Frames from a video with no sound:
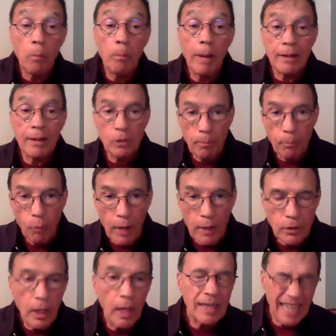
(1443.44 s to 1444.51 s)
go back
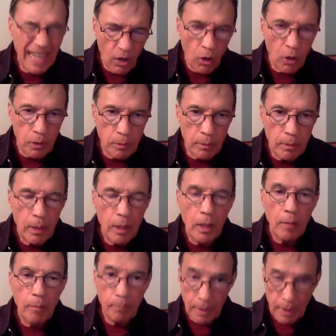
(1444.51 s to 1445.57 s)
depressed. Not all of them,
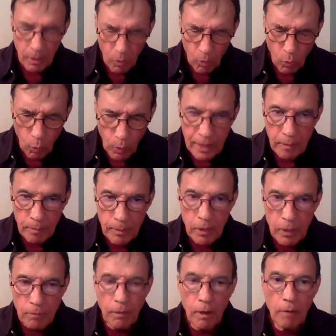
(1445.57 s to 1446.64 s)
but quite a bit
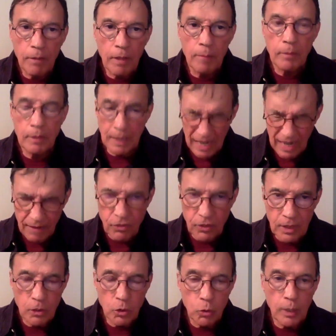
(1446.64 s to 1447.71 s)
of them that I've
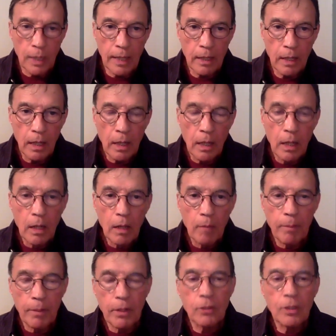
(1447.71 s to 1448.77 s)
seen do that,
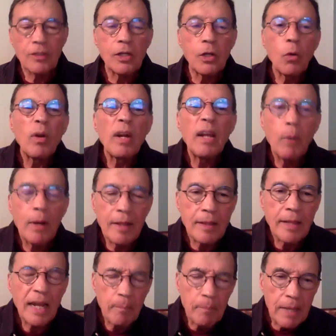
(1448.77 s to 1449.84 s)
because that's the only way that
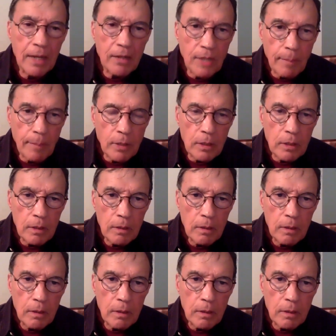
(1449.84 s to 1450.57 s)
they can be accepted.